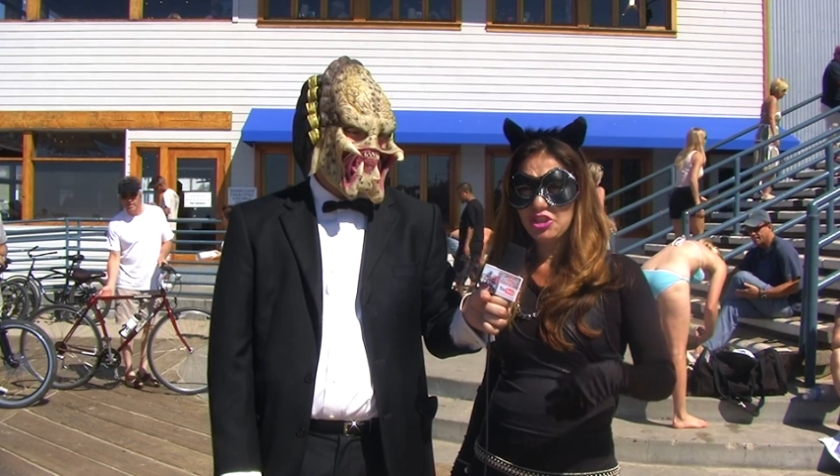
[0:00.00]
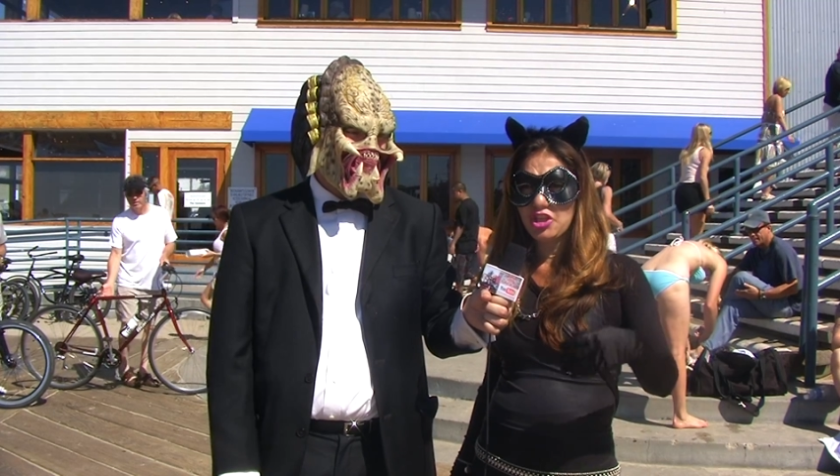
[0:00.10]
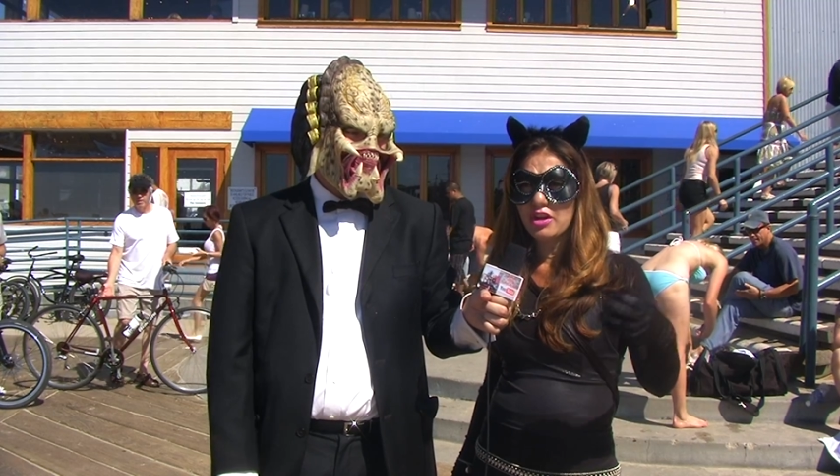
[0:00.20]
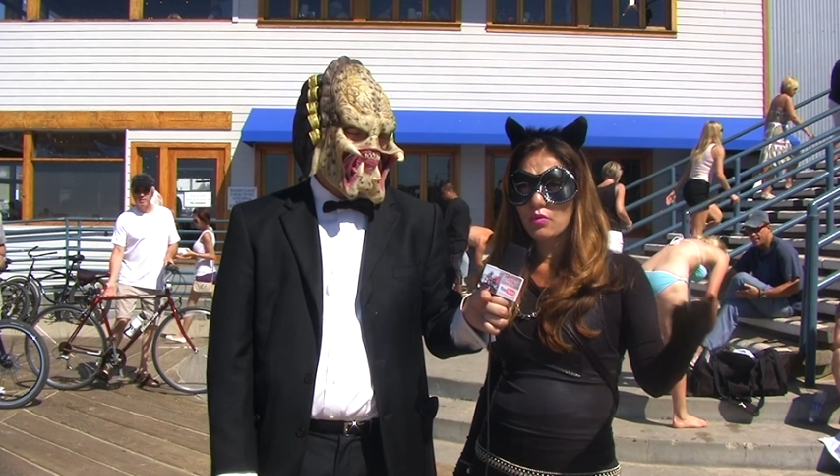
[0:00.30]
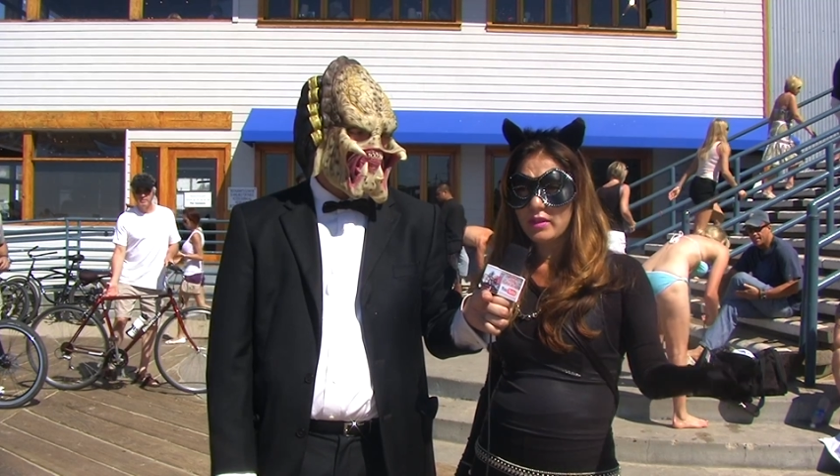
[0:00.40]

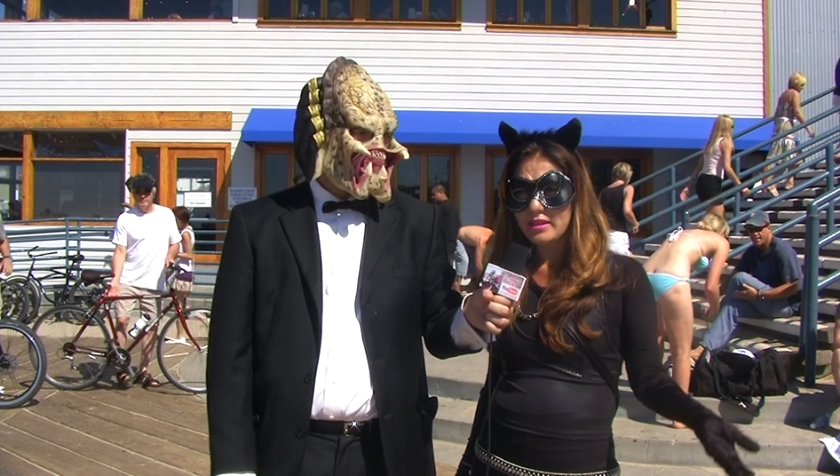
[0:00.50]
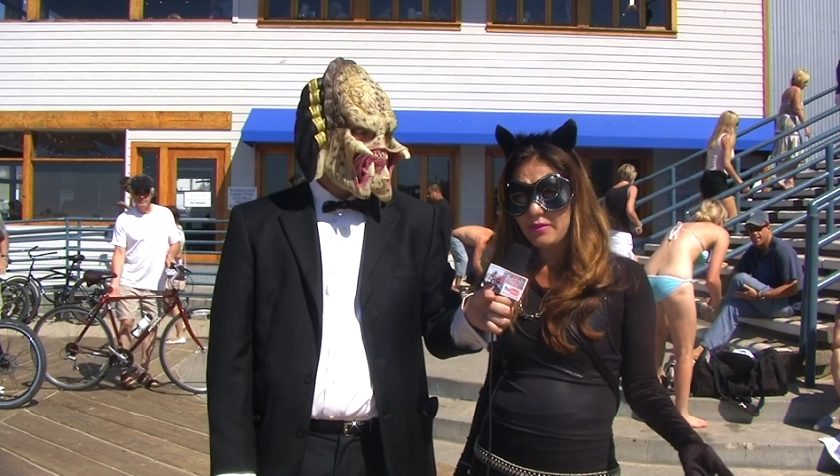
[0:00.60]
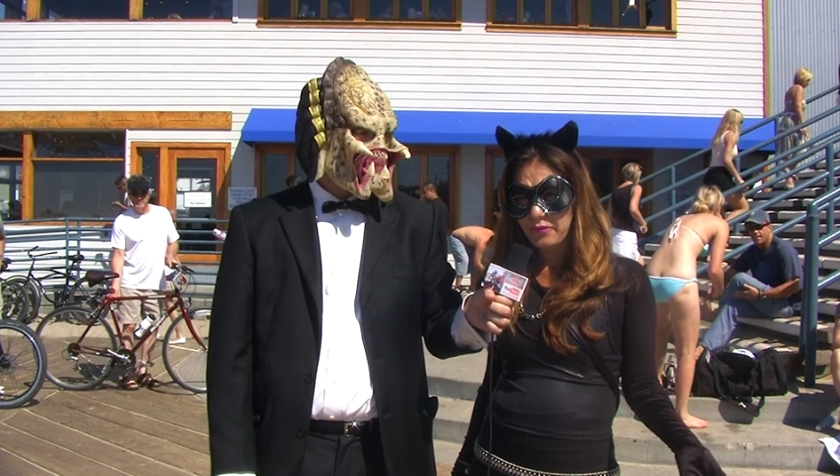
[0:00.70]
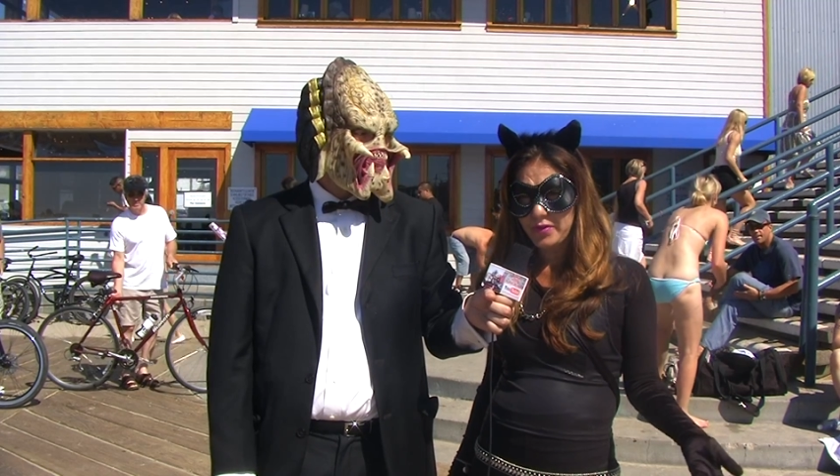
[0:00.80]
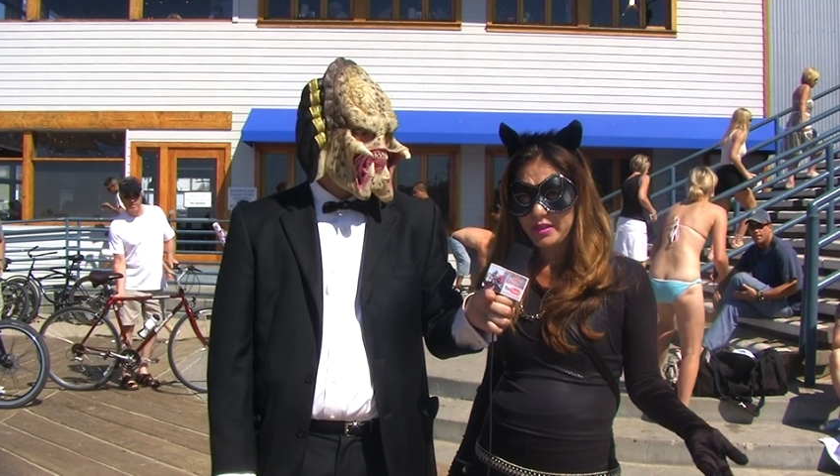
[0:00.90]
share with
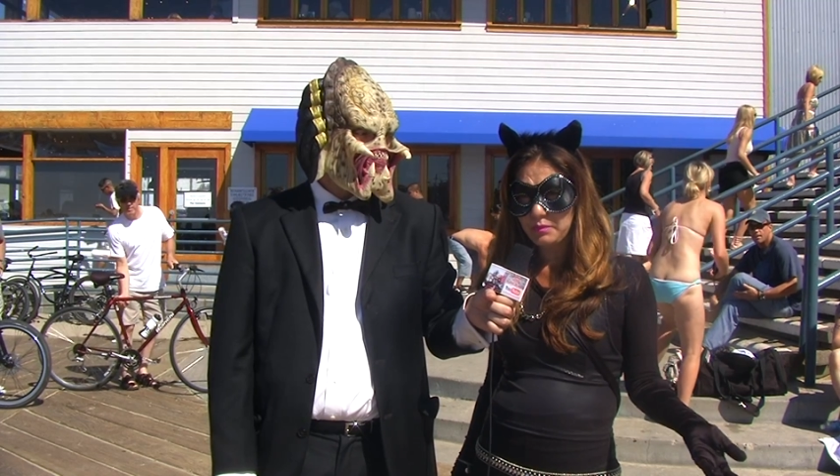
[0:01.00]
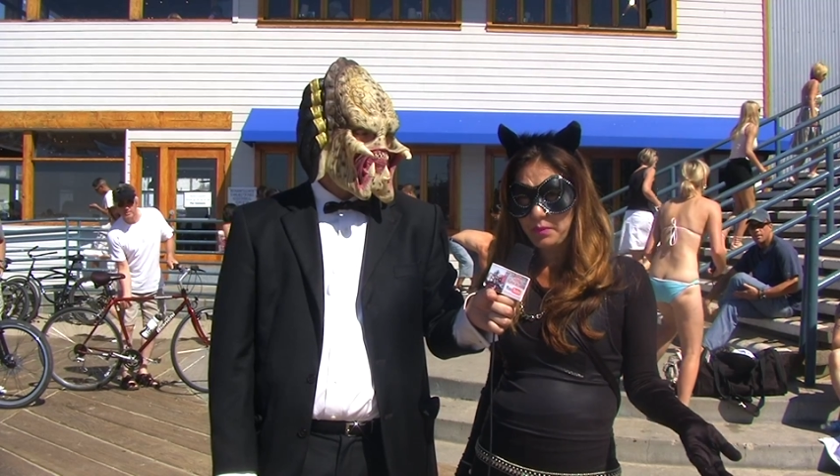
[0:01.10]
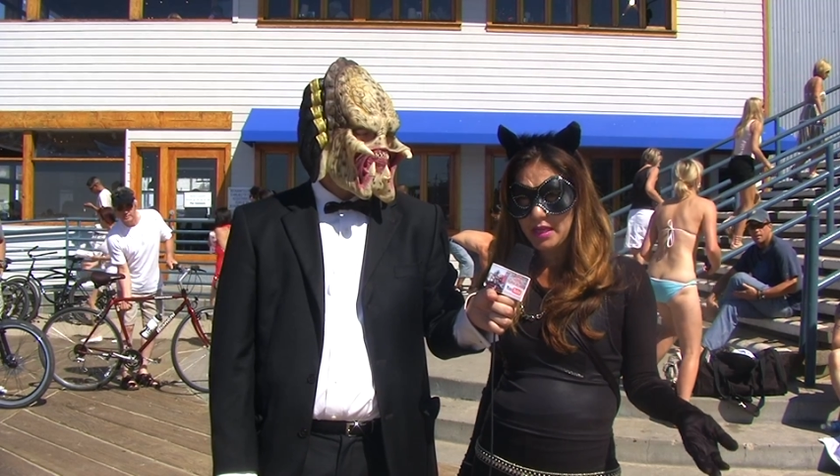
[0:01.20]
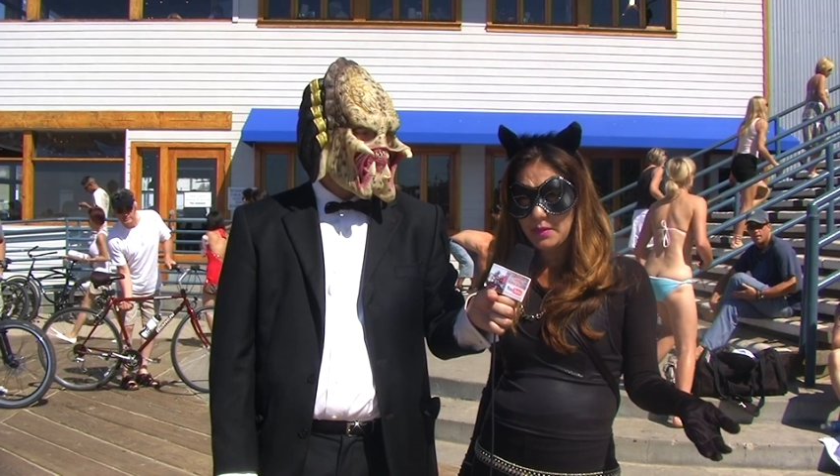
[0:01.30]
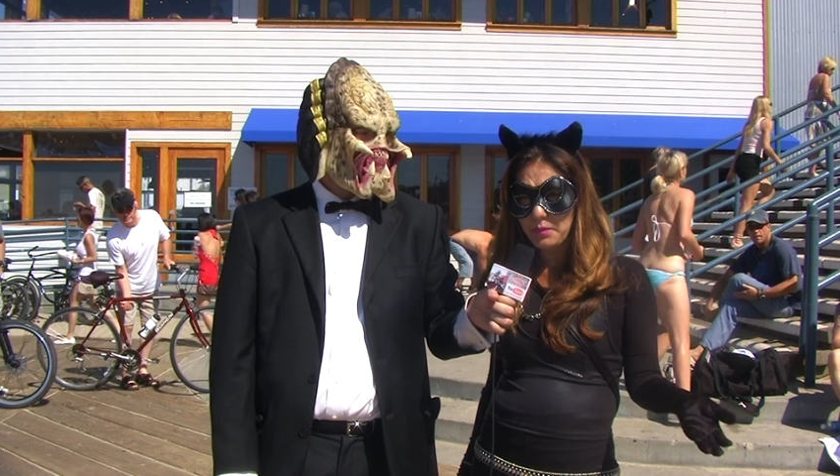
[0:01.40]
different
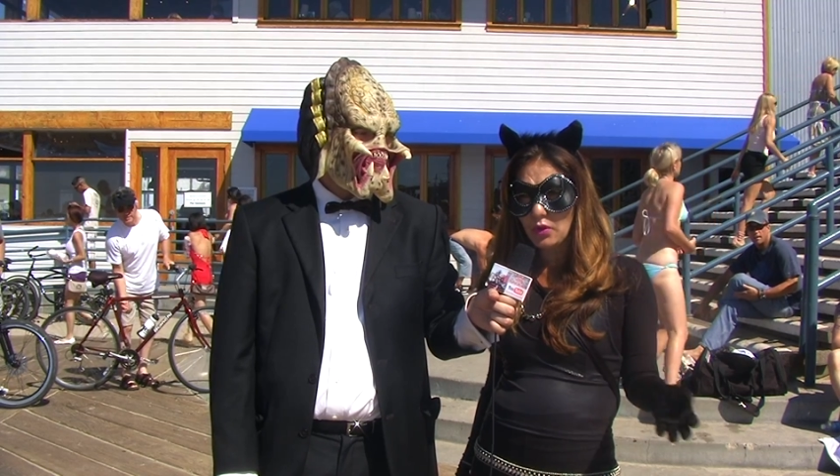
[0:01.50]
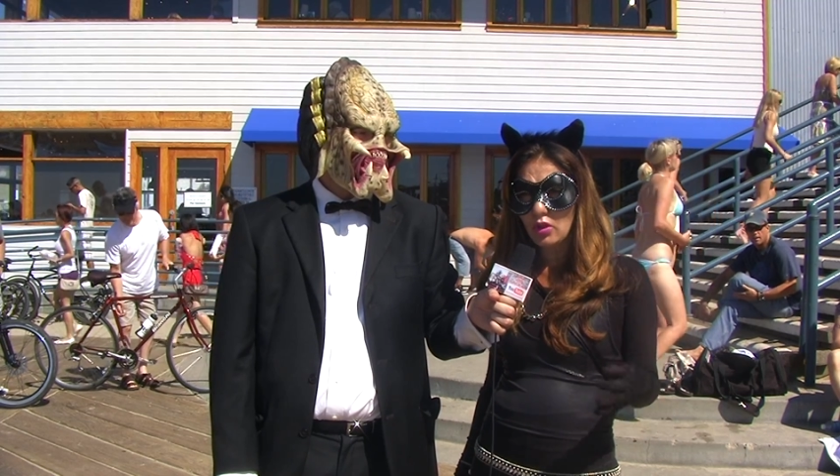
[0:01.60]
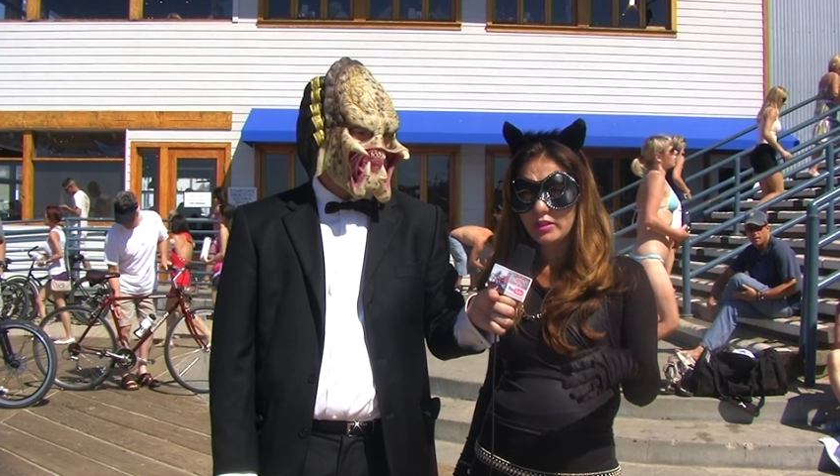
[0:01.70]
people,